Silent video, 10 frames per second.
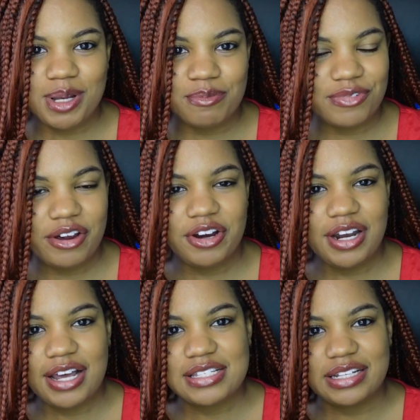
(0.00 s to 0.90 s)
up very
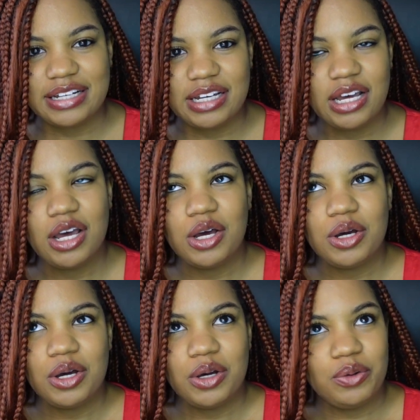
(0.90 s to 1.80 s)
nicely,
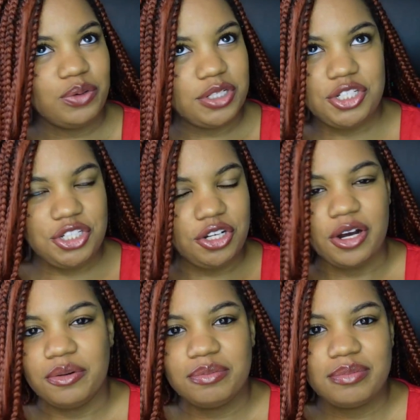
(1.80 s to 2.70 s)
which, you
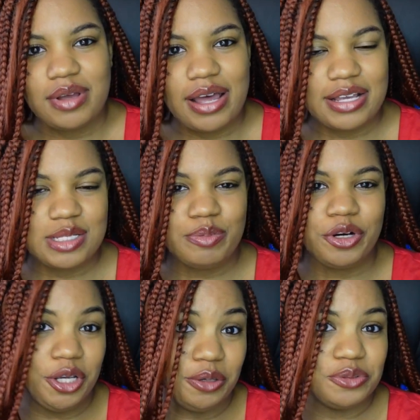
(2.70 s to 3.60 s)
know, as per
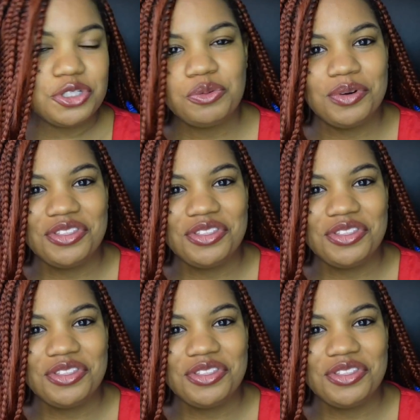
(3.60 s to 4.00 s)
usual